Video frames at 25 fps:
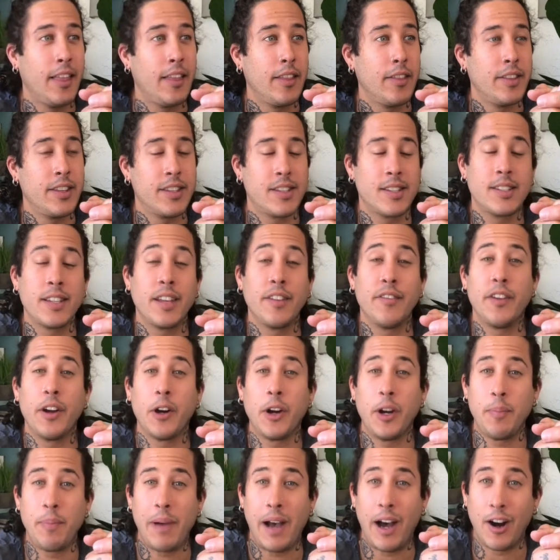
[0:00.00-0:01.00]
this is a
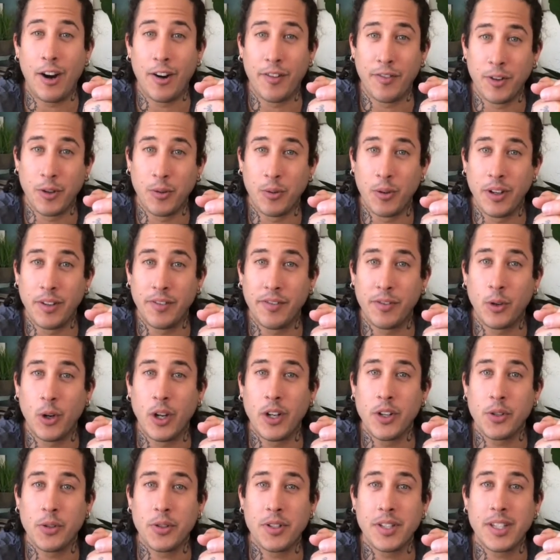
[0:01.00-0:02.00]
very powerful one for
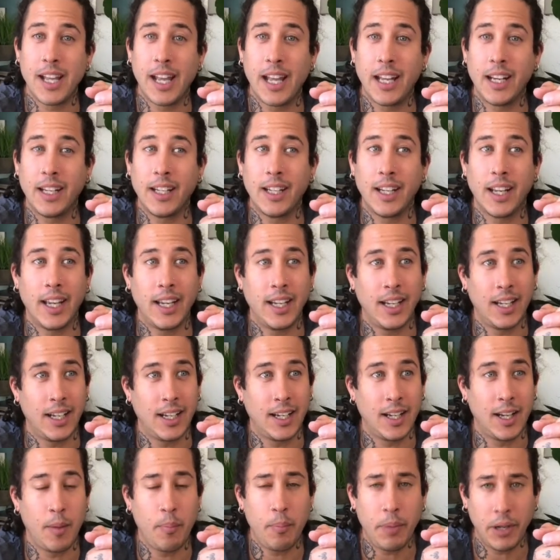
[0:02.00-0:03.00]
understanding
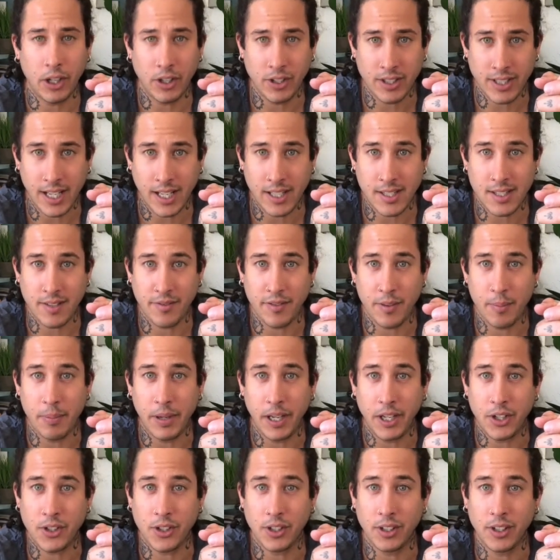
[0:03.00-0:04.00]
a bigger taste of the
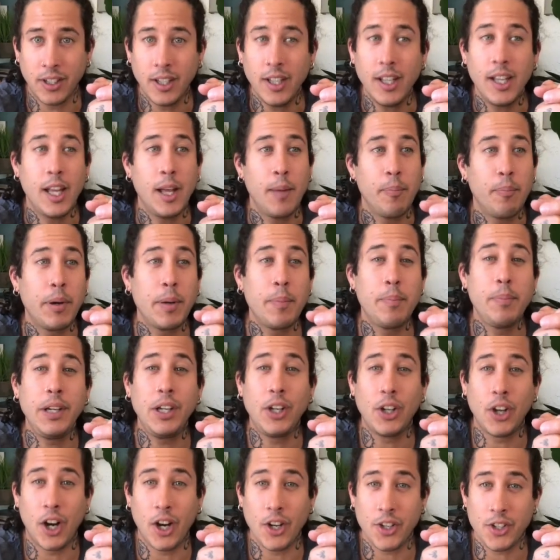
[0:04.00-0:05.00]
picture. But be
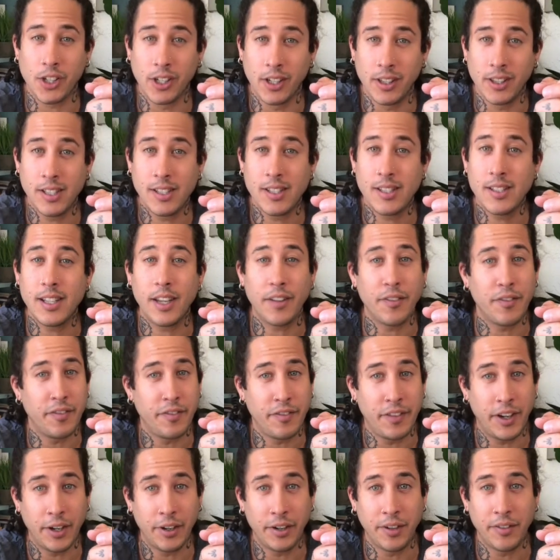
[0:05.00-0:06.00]
cautious. This is a
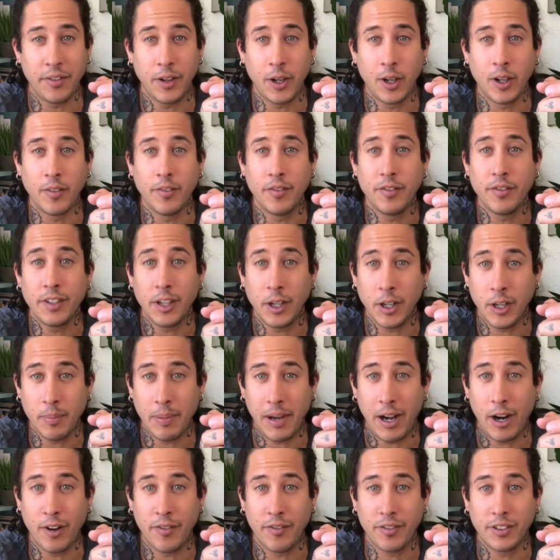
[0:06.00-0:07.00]
very, very, very
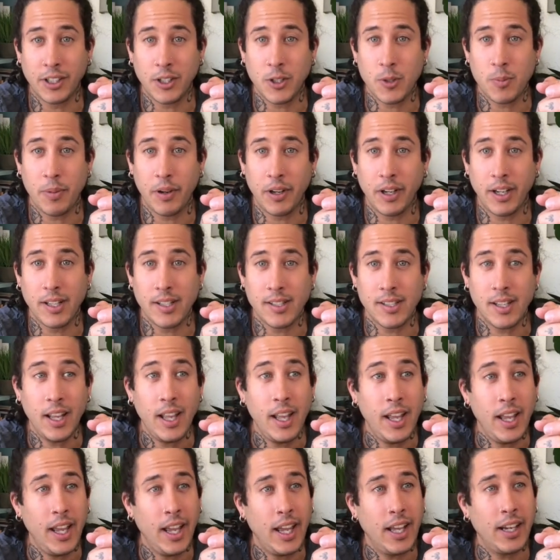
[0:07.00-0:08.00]
powerful experience
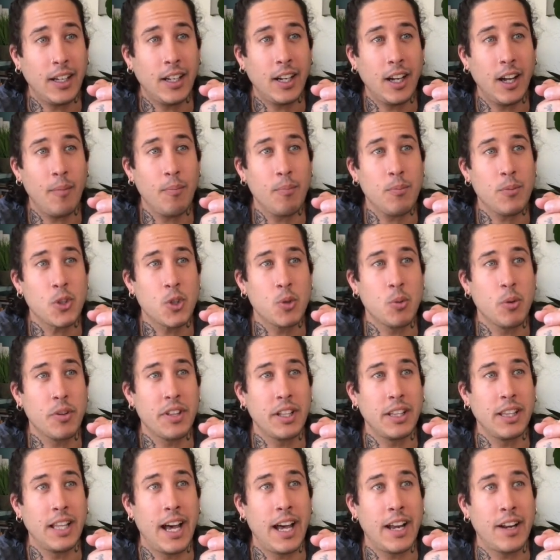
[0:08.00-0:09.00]
and comes with a
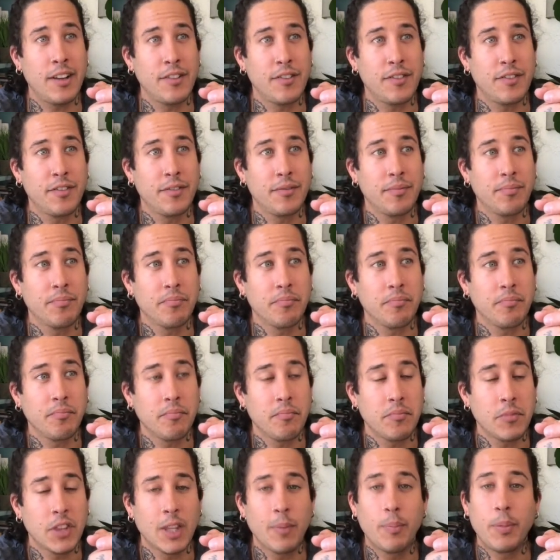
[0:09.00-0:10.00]
lot of
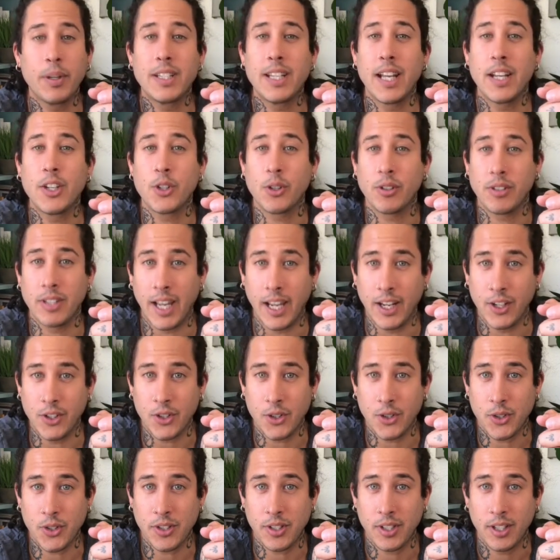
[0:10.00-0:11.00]
potential
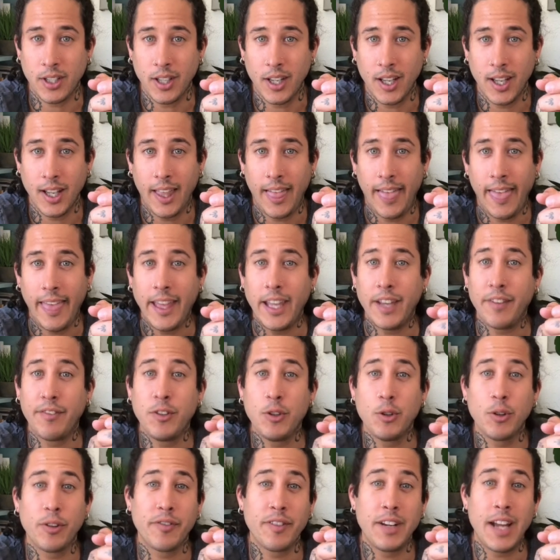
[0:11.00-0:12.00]
dangers. If
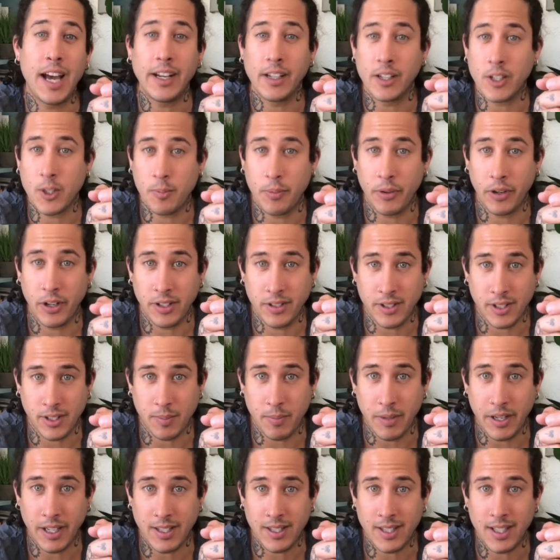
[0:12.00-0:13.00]
you have not experienced this
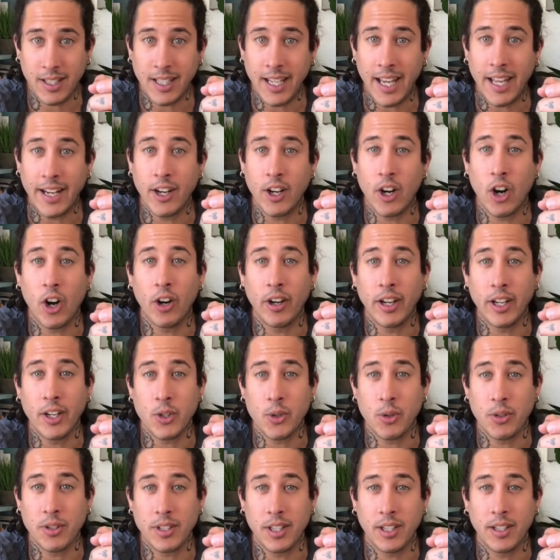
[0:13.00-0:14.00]
medicine yet and are
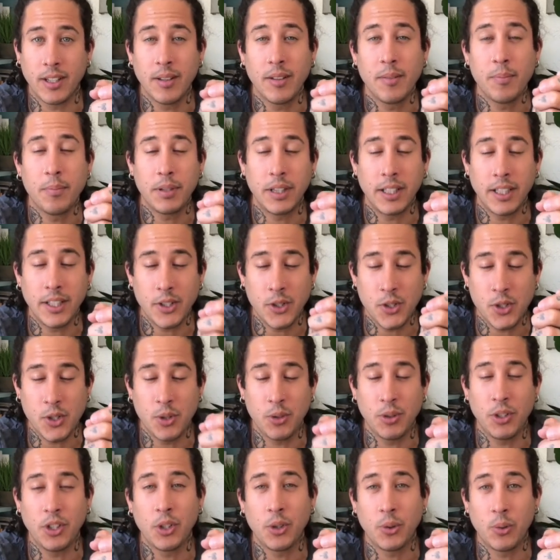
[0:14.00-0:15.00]
interested, please do
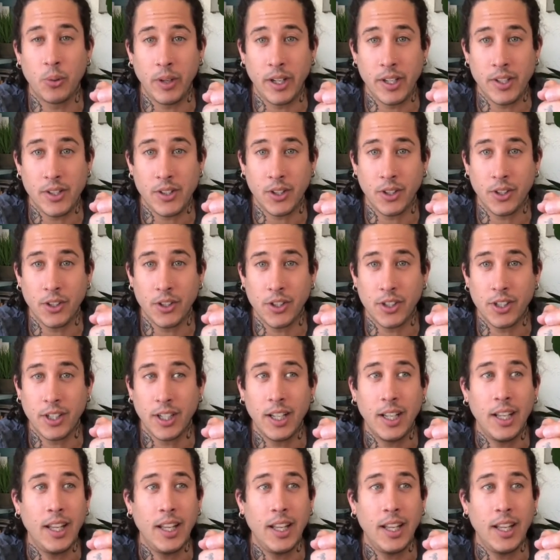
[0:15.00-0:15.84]
your research.